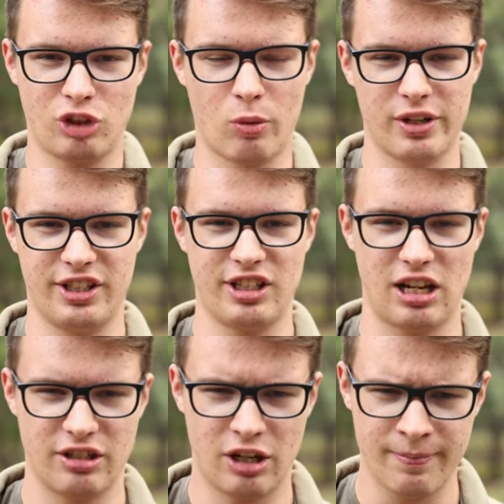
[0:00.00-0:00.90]
towards each
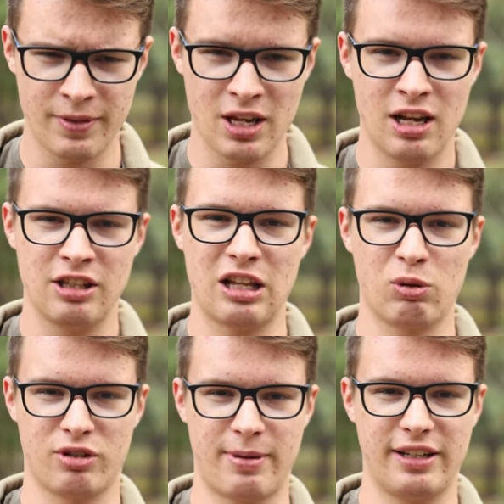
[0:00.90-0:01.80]
other, that
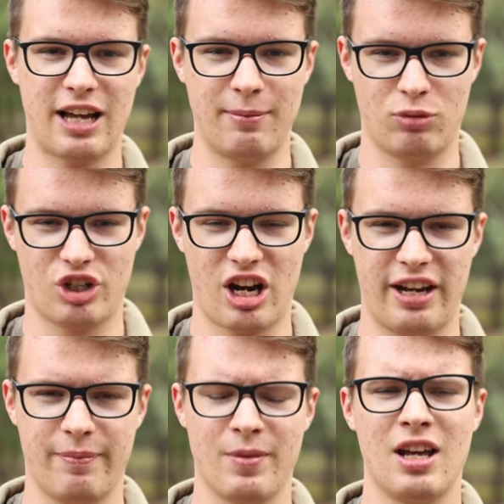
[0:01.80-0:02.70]
was my time to
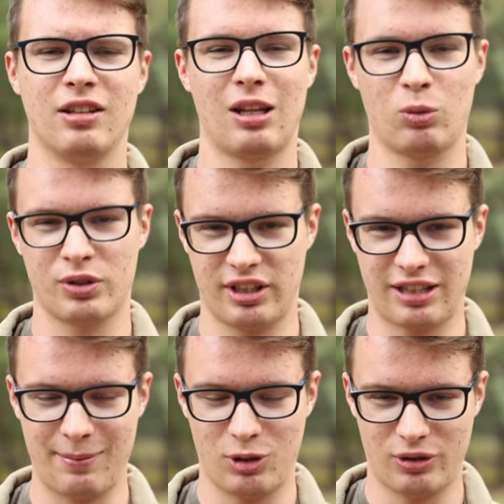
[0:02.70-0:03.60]
shine. That was the
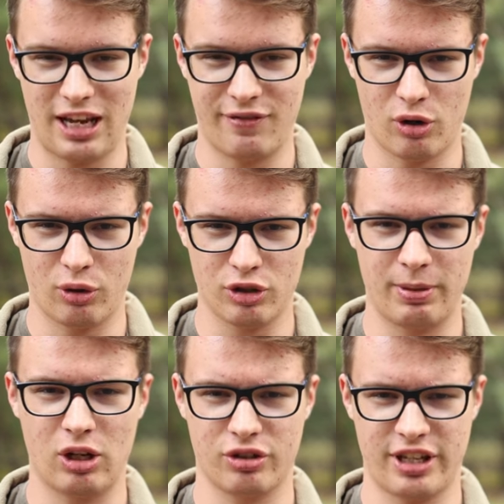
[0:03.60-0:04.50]
time to take photos
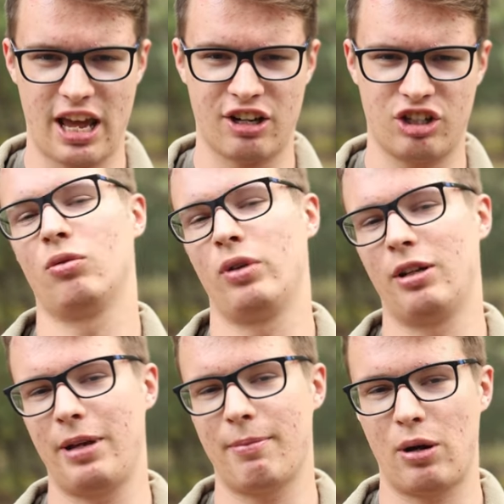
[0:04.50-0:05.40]
because the action
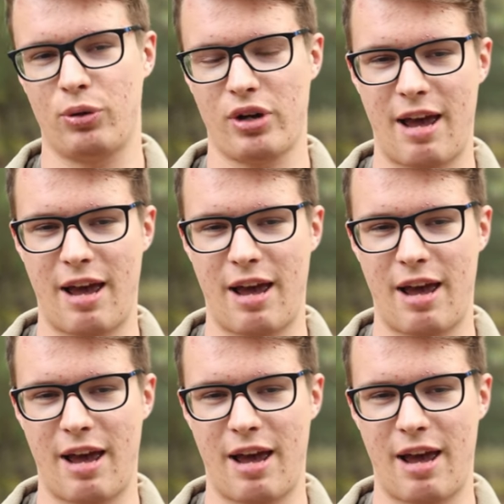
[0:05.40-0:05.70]
will be about to